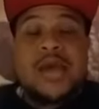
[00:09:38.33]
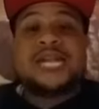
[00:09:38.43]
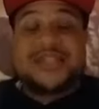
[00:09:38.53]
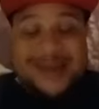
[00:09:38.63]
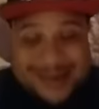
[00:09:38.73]

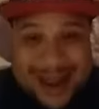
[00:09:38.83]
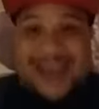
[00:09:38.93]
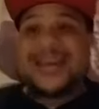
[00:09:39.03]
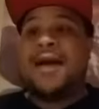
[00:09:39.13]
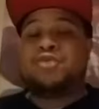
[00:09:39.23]

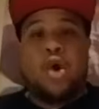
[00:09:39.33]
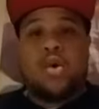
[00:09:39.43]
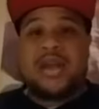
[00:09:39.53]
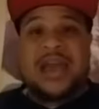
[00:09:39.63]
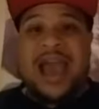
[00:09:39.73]

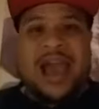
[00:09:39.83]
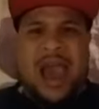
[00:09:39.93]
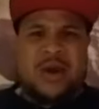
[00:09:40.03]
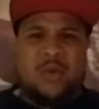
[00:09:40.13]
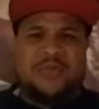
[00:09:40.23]
I
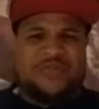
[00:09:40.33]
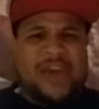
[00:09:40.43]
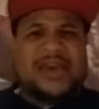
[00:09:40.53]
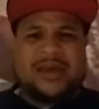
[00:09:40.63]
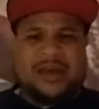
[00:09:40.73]
don't
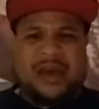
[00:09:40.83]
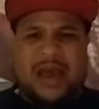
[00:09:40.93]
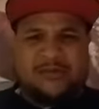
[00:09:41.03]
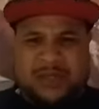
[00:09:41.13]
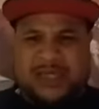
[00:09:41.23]
think, and
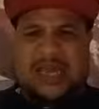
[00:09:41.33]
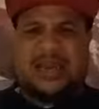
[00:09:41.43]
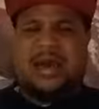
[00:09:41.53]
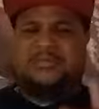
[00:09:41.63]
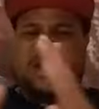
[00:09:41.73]
I say it,
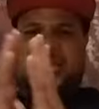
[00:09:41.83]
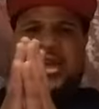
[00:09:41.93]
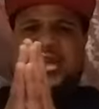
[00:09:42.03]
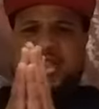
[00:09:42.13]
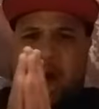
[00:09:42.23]
I
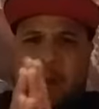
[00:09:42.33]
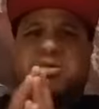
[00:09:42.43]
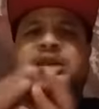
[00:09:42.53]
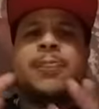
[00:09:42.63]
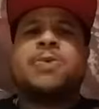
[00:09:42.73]
say this
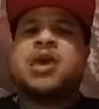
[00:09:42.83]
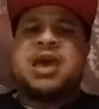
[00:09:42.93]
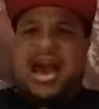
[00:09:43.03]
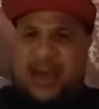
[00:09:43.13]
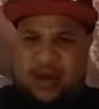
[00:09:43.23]
humbly,
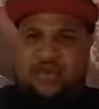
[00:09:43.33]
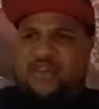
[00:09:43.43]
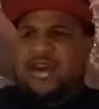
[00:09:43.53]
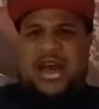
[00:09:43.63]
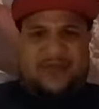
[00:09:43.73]
I don't
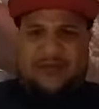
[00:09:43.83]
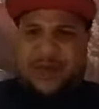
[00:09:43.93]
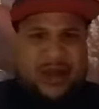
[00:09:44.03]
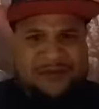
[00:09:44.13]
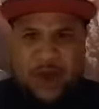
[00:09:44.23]
think I've ever
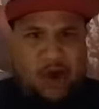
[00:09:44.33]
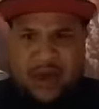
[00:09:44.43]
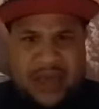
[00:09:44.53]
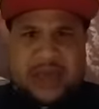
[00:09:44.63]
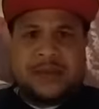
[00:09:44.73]
left y'all
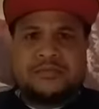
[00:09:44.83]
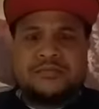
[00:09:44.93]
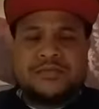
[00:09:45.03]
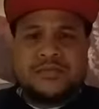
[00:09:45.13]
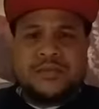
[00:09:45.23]
hanging.
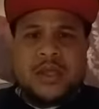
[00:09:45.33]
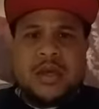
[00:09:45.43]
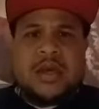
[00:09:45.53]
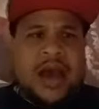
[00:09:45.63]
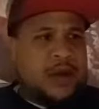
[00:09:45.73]

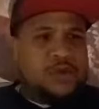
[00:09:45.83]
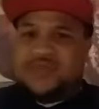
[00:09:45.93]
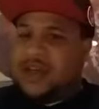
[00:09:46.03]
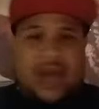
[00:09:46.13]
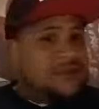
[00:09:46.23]
I don't
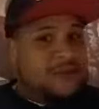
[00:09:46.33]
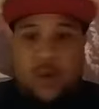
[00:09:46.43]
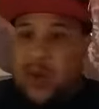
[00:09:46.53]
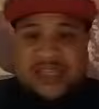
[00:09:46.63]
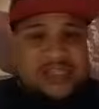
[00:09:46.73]
think I've ever
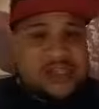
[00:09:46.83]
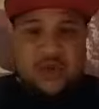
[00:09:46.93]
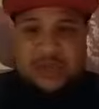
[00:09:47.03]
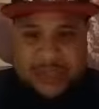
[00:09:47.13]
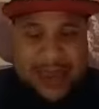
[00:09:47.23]
wasted
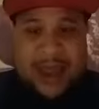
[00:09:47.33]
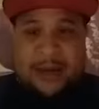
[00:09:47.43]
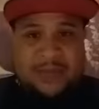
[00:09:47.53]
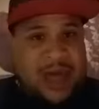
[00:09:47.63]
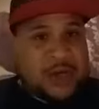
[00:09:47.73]
your
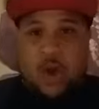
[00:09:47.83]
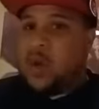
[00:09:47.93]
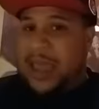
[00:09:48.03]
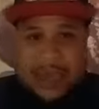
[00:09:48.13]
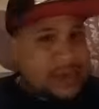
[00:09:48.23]
time. I
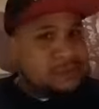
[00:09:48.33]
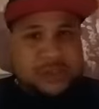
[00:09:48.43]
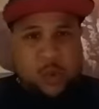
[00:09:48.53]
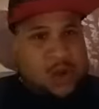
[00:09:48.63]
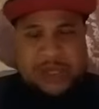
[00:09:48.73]
don't aim
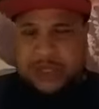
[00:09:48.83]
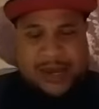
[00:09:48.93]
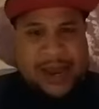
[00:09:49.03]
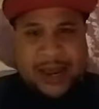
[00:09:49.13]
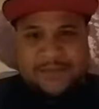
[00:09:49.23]
to waste
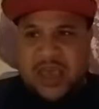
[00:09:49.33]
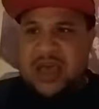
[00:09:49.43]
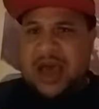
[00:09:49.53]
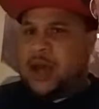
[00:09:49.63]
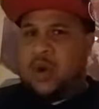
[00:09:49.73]
time.
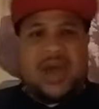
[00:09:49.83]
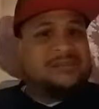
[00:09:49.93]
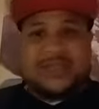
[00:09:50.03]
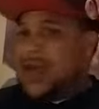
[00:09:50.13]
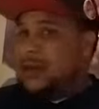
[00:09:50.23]
I don't
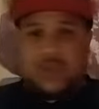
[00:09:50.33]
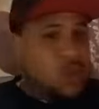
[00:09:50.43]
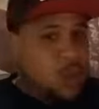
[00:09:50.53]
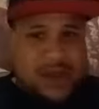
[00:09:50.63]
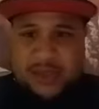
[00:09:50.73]
have time to
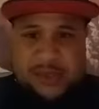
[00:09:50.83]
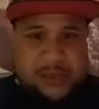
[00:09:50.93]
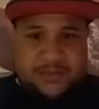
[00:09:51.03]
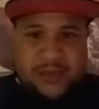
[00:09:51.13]
waste.